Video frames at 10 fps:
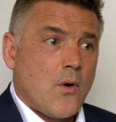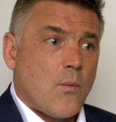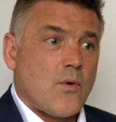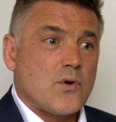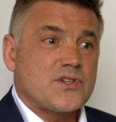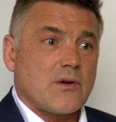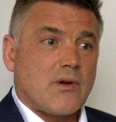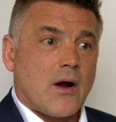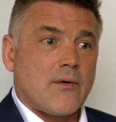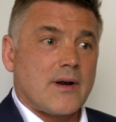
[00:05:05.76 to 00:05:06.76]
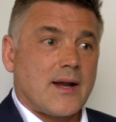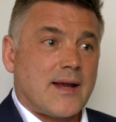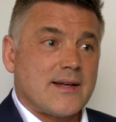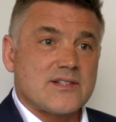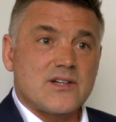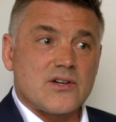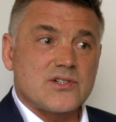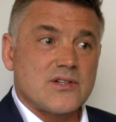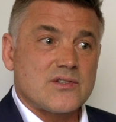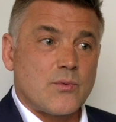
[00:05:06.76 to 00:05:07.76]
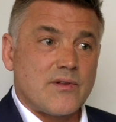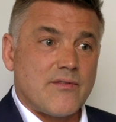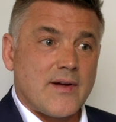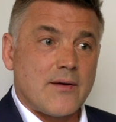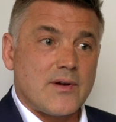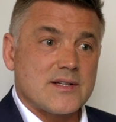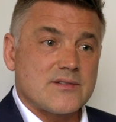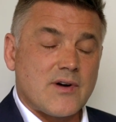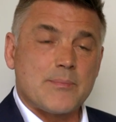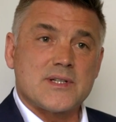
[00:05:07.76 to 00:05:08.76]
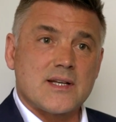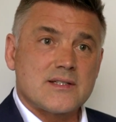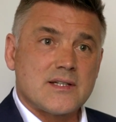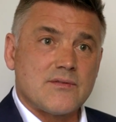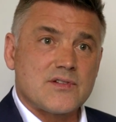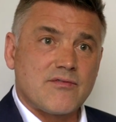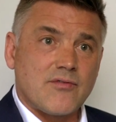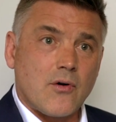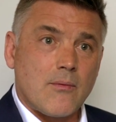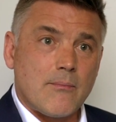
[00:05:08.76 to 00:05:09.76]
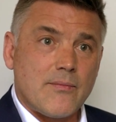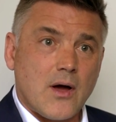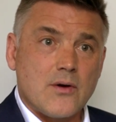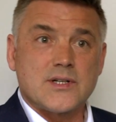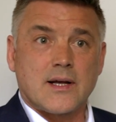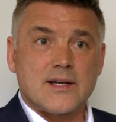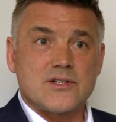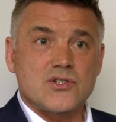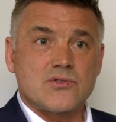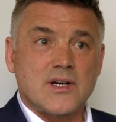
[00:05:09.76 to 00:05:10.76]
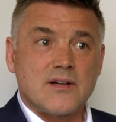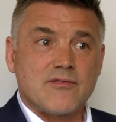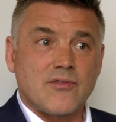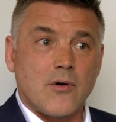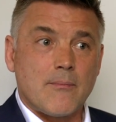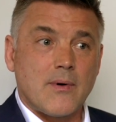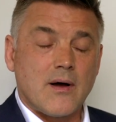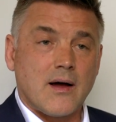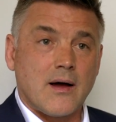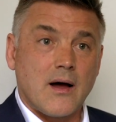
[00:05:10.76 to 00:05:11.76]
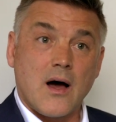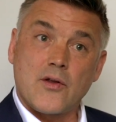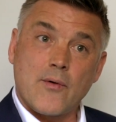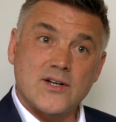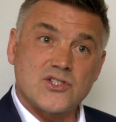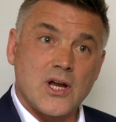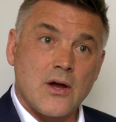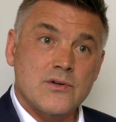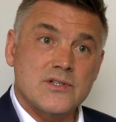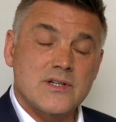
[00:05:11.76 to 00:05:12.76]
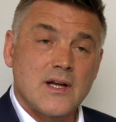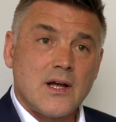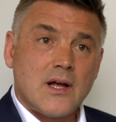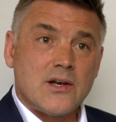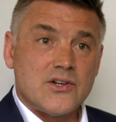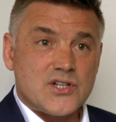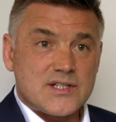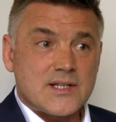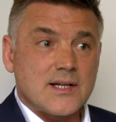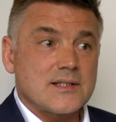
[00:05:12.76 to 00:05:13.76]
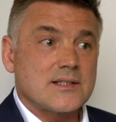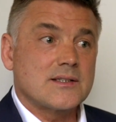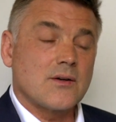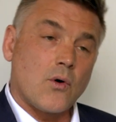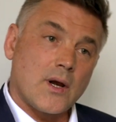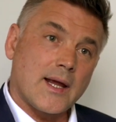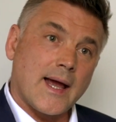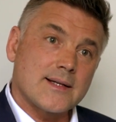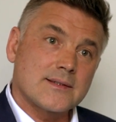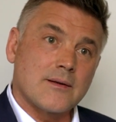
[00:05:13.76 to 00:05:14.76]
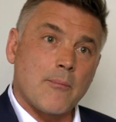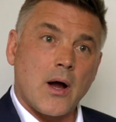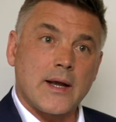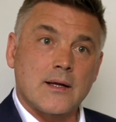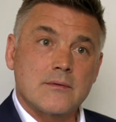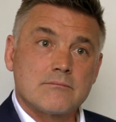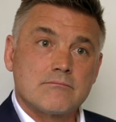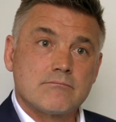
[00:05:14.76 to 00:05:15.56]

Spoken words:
We're also currently in discussions with various representatives from the hotel industry, from other NGOs, logistics, oil and gas and mining.